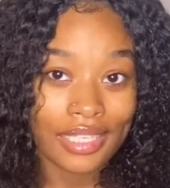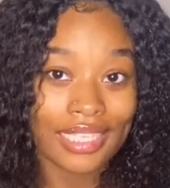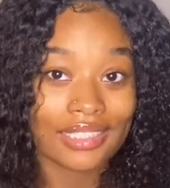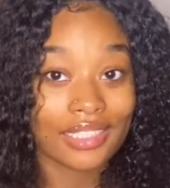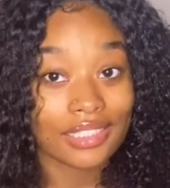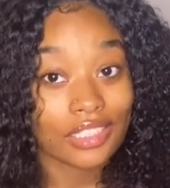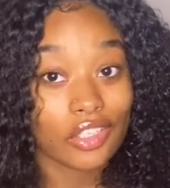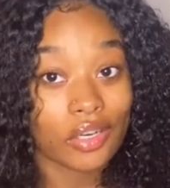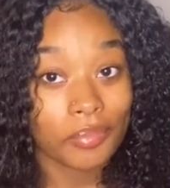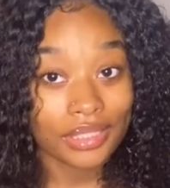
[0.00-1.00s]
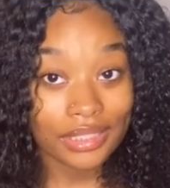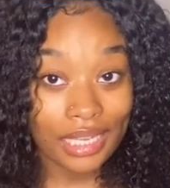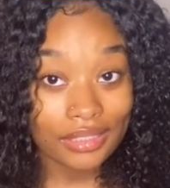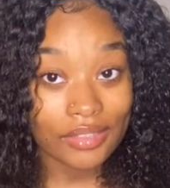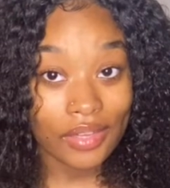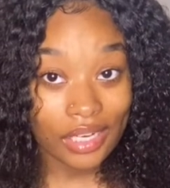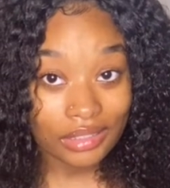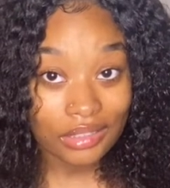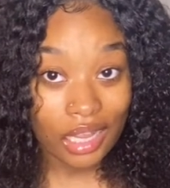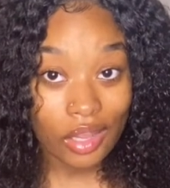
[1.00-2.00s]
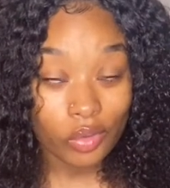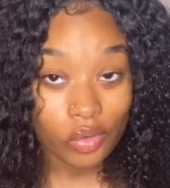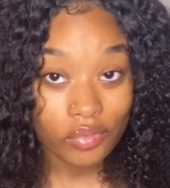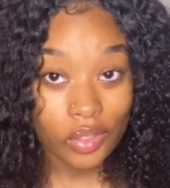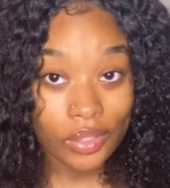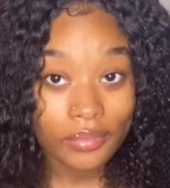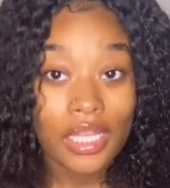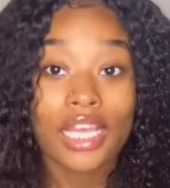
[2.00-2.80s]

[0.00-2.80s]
it's considered a protective hairstyle, cornrowing.